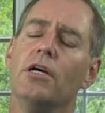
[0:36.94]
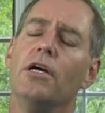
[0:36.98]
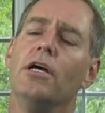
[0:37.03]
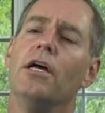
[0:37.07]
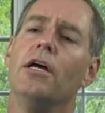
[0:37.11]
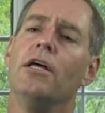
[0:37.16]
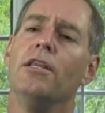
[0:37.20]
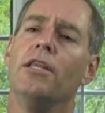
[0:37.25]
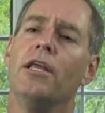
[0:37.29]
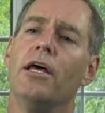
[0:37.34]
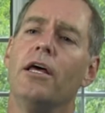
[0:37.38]

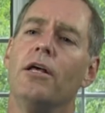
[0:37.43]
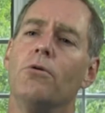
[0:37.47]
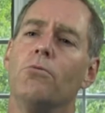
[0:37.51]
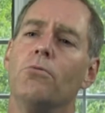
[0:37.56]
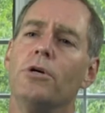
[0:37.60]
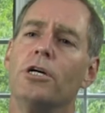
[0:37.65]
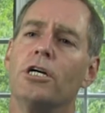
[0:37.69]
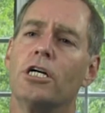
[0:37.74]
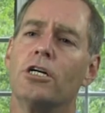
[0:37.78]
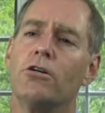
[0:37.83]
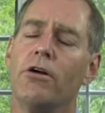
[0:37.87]
in that
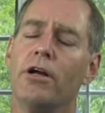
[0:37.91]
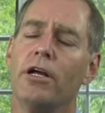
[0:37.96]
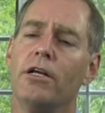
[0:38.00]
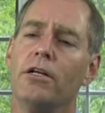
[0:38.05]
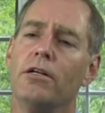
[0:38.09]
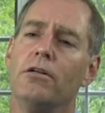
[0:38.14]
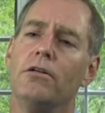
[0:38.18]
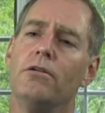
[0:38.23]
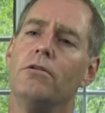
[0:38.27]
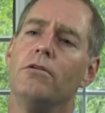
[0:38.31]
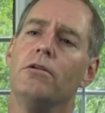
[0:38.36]
we create
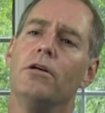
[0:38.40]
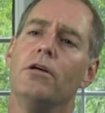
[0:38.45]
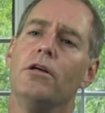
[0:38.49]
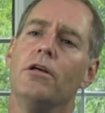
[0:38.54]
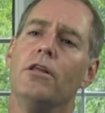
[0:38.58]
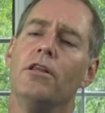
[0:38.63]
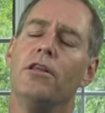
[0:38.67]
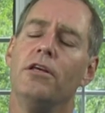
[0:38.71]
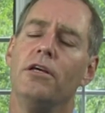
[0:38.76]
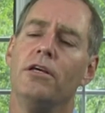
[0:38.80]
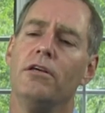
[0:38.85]

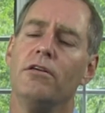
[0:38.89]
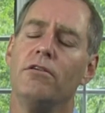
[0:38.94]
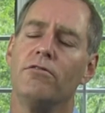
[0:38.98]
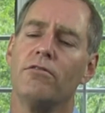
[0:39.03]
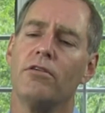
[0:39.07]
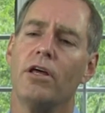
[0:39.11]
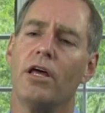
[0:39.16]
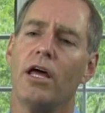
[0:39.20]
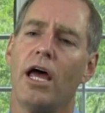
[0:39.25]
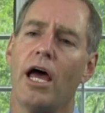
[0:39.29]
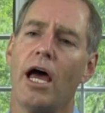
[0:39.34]
these
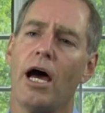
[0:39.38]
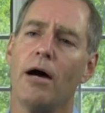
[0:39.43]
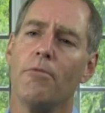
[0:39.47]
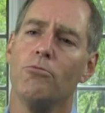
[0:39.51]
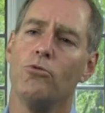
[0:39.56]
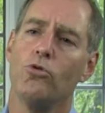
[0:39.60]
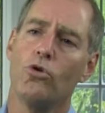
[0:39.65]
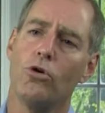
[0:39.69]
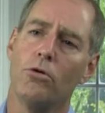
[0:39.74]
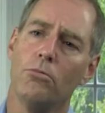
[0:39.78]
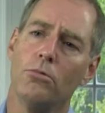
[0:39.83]

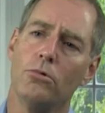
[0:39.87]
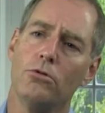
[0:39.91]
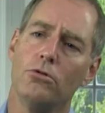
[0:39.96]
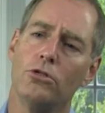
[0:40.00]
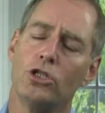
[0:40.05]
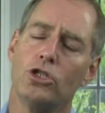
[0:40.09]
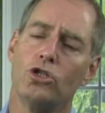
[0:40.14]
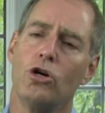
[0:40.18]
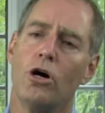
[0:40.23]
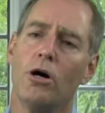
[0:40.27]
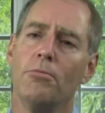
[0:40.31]
abnormal
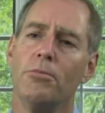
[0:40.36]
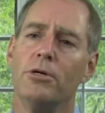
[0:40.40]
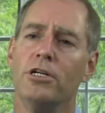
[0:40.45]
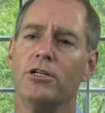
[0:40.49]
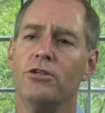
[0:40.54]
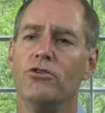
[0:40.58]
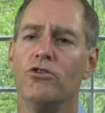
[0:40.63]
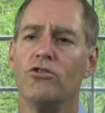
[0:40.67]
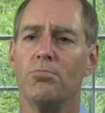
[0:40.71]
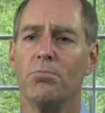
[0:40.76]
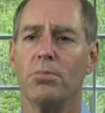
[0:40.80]

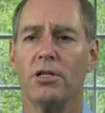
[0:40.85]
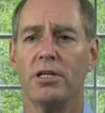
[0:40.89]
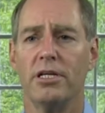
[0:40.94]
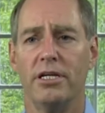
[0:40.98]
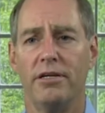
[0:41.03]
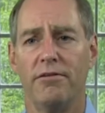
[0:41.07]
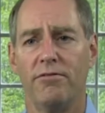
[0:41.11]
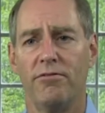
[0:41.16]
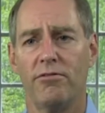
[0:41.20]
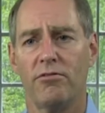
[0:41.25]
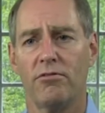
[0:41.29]
trauma-induced
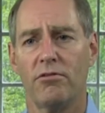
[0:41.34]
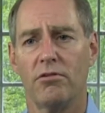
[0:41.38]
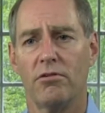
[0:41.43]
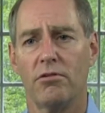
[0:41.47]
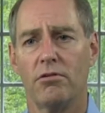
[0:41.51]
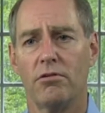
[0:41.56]
beliefs.